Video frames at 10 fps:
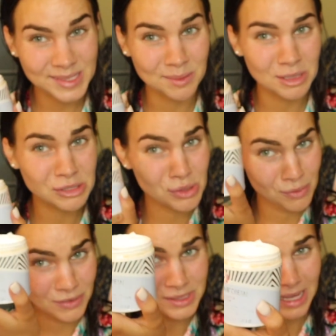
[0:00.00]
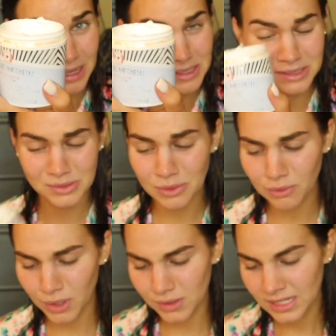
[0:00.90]
I'm going to show you for a second because it's so
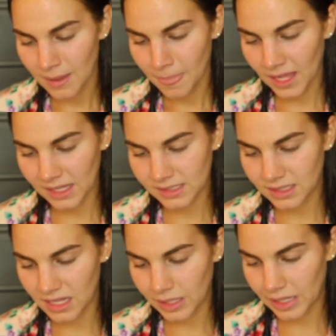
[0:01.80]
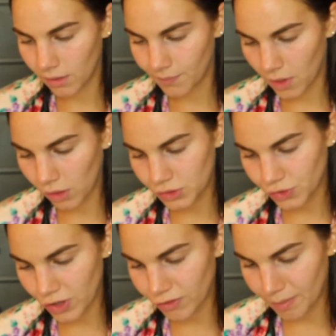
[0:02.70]
gross, is the
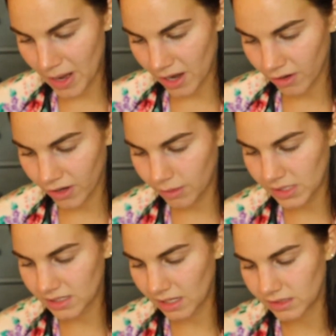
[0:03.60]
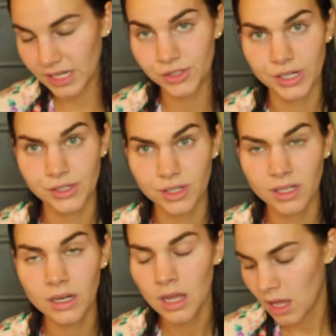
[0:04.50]
Ultra Repair Cream Intense
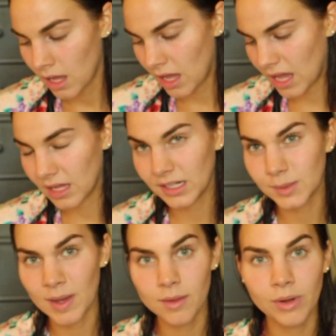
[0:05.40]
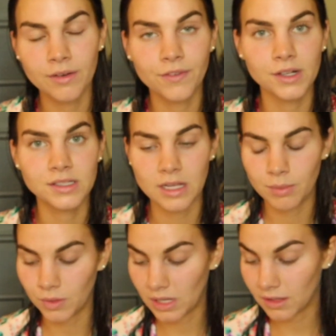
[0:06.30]
Hydration, and it's by the brand First Aid
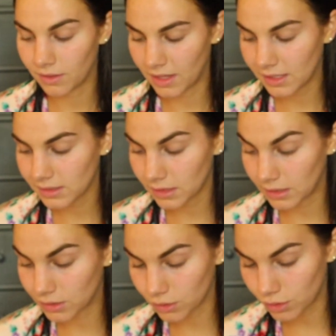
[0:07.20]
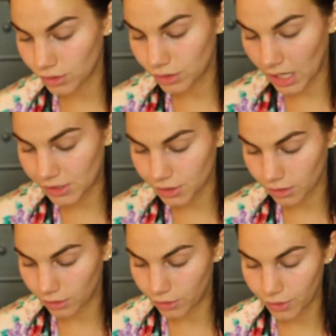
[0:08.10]
Beauty. This is such
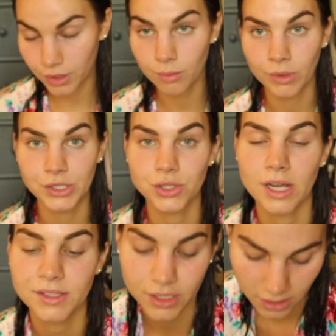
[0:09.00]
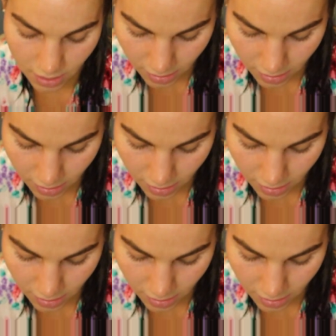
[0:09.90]
good moisturizer.